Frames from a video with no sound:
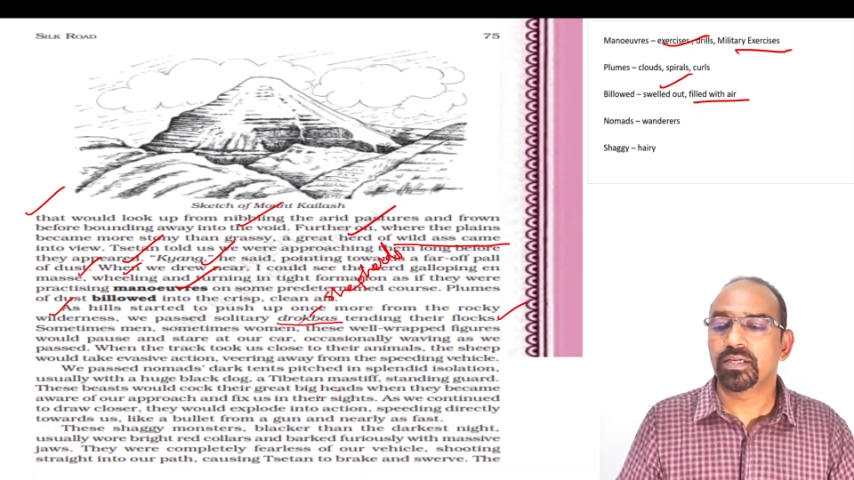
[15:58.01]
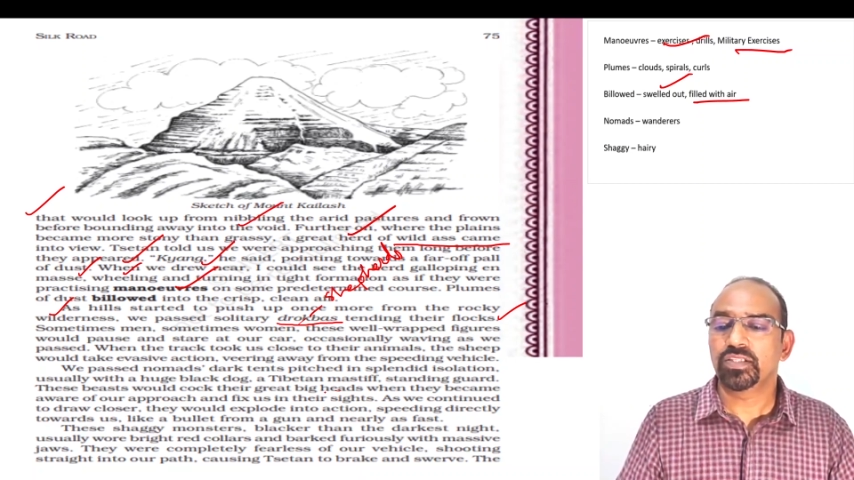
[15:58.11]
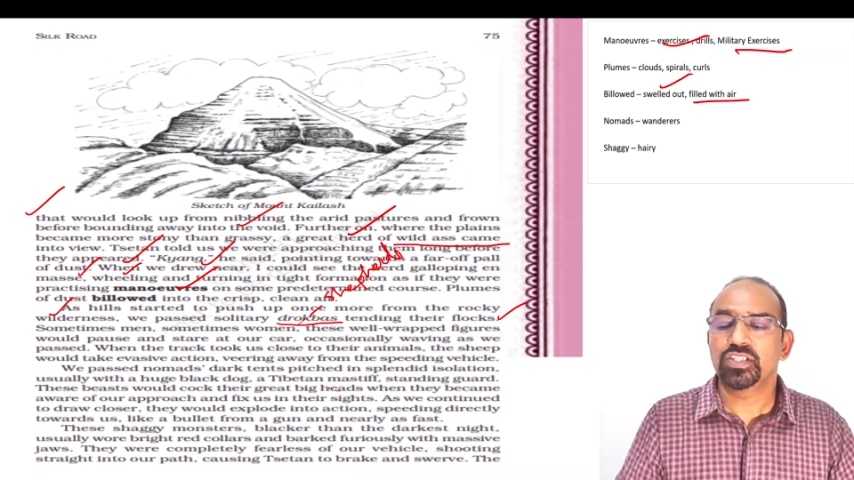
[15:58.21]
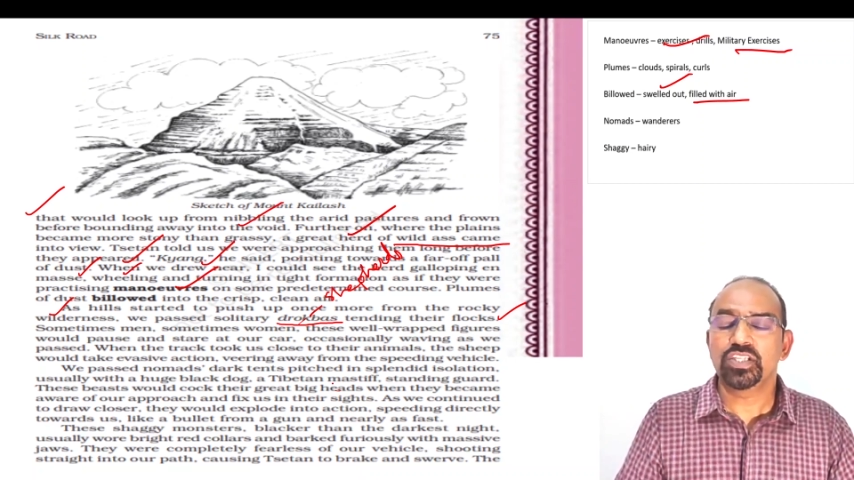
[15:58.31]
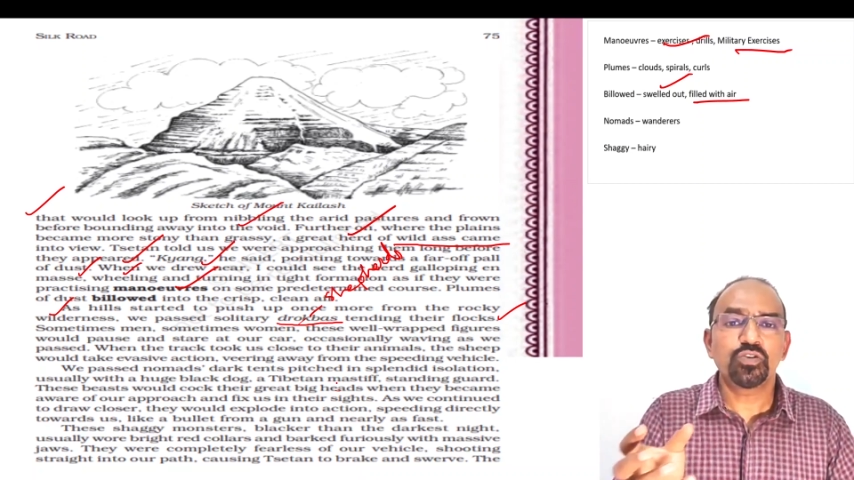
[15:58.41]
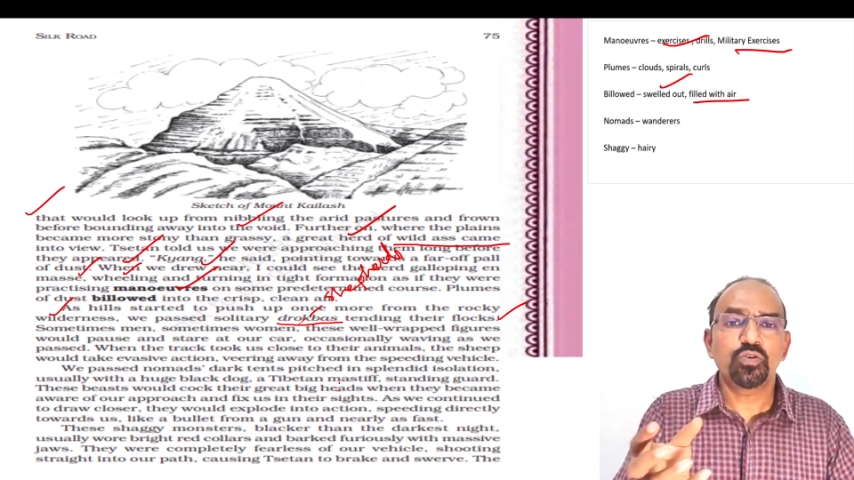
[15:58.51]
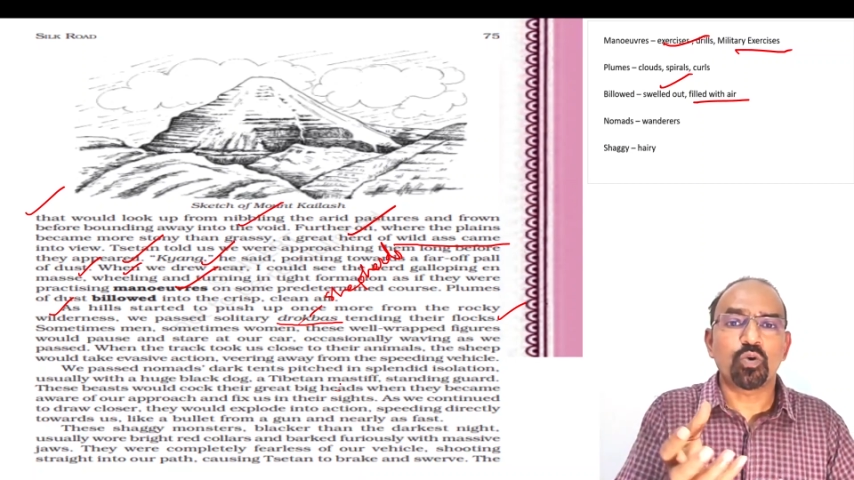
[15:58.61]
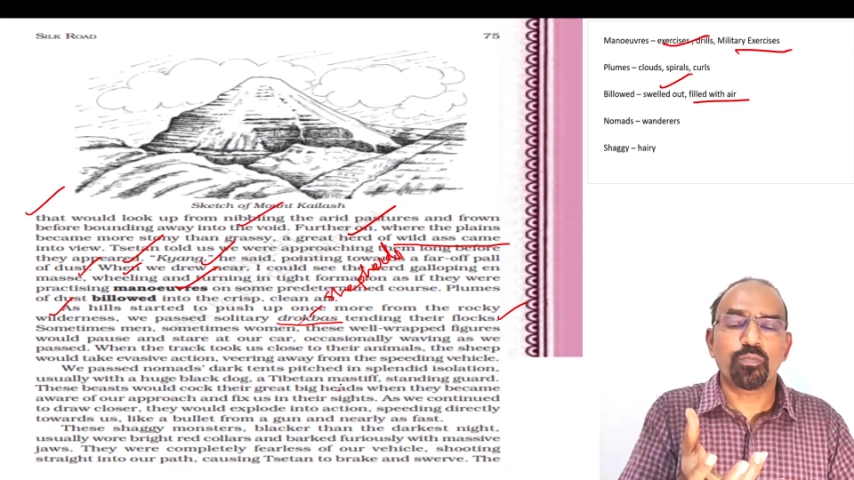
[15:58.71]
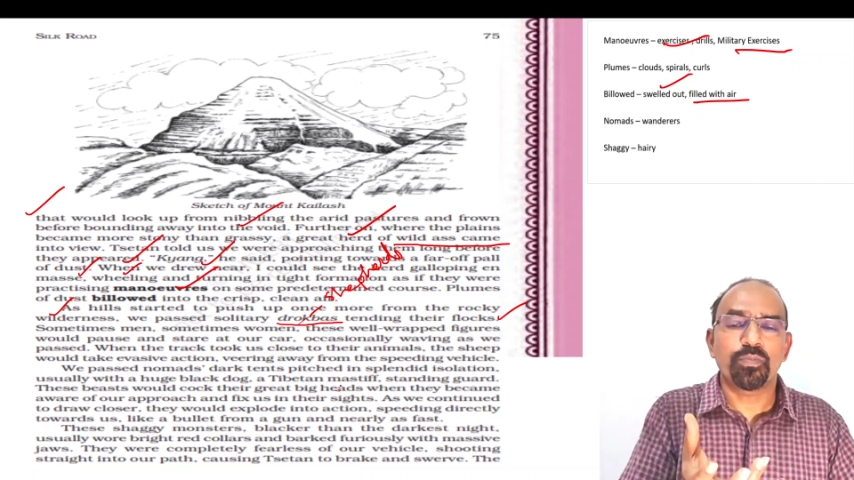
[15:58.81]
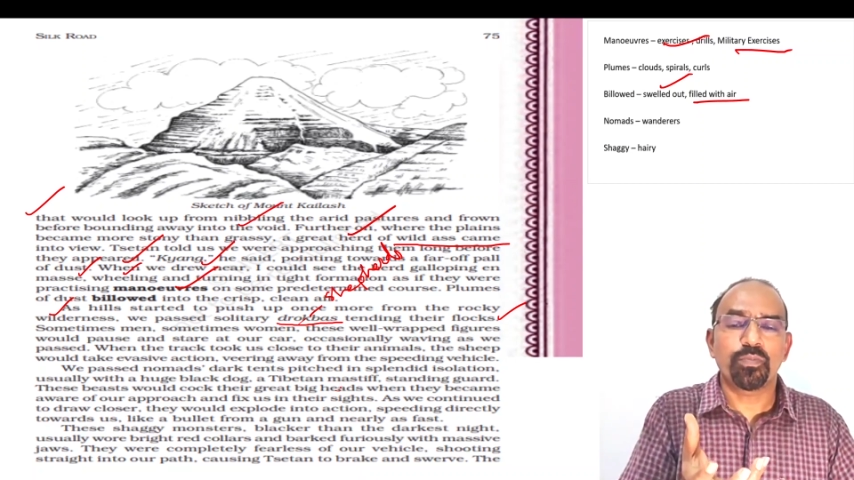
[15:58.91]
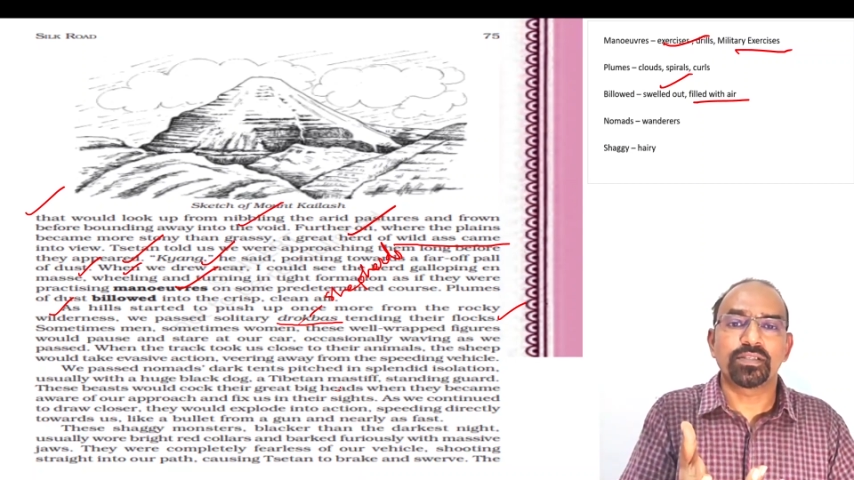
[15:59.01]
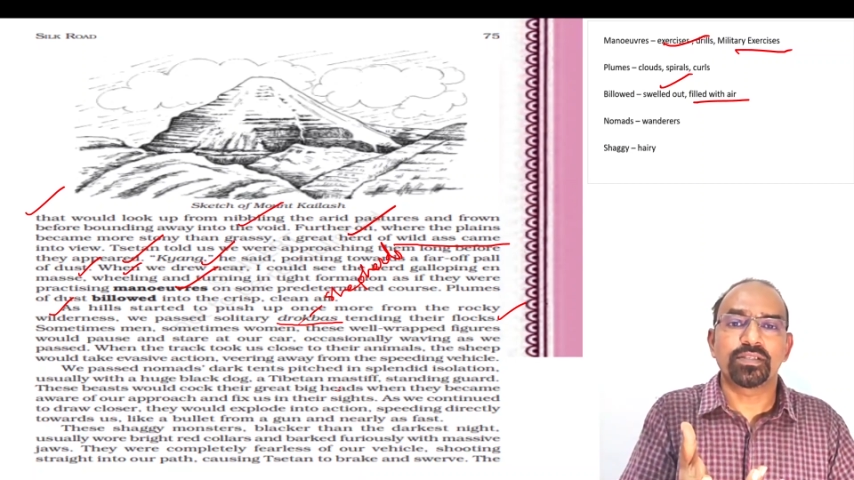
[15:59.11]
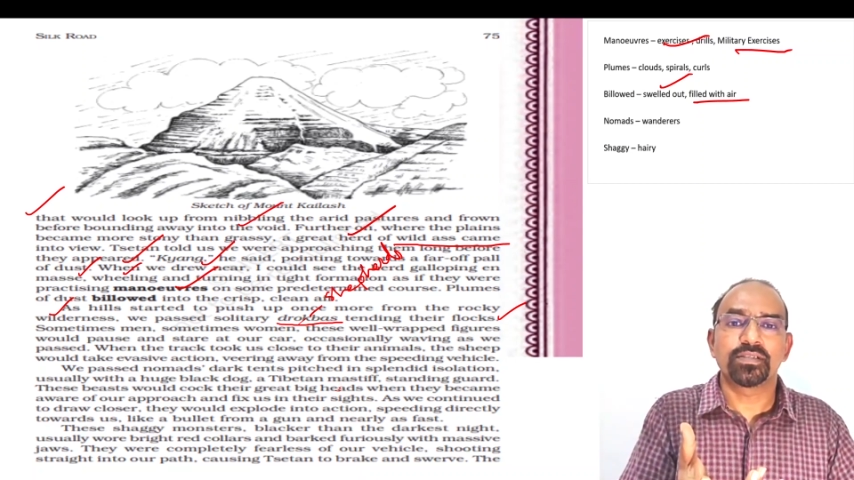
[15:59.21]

These drogbas,